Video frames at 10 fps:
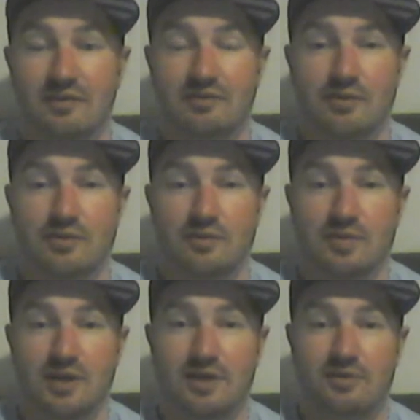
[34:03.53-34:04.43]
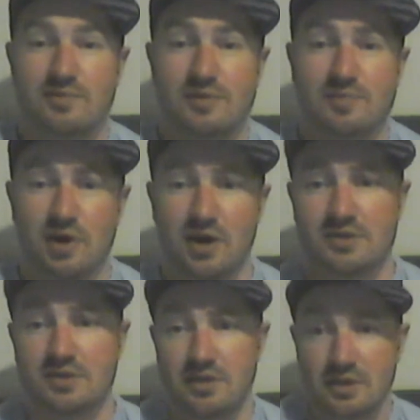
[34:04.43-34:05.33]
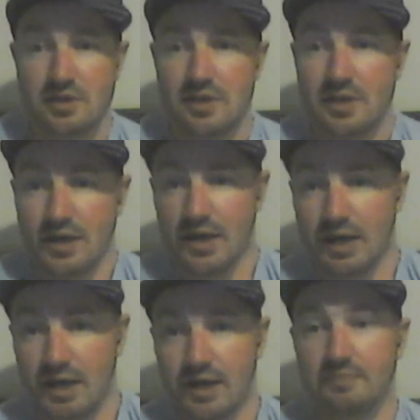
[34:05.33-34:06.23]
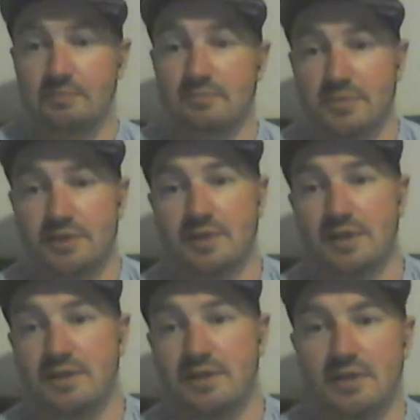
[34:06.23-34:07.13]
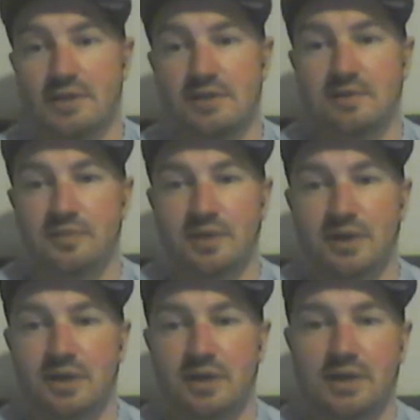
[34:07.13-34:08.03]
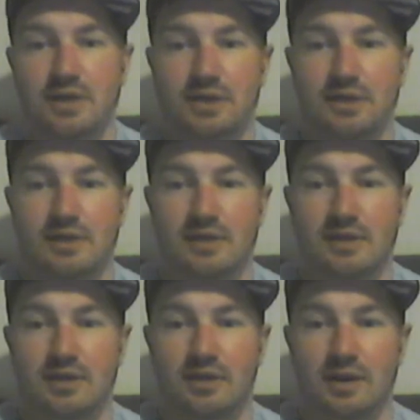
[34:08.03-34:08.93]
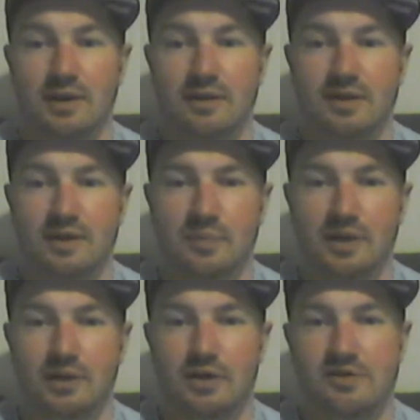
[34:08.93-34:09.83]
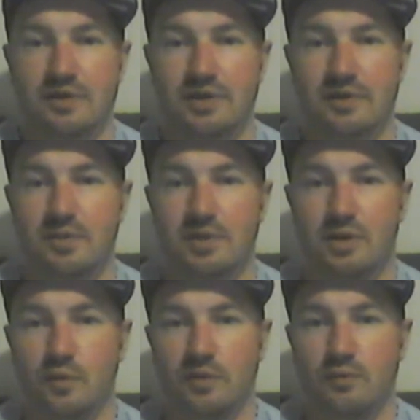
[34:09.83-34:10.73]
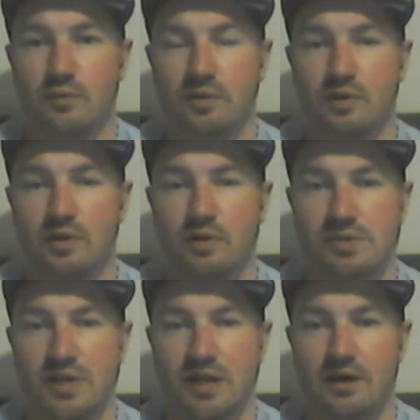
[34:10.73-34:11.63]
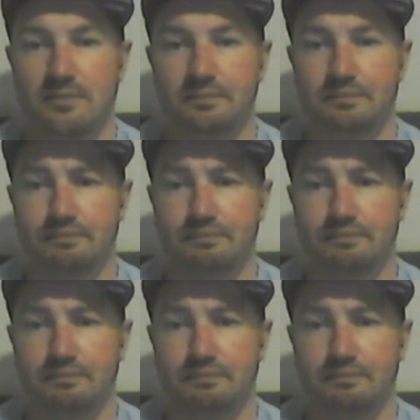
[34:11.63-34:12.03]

a few too many Christmas pies. So that's a big, I think, a big loss for them. You know, with Coles out,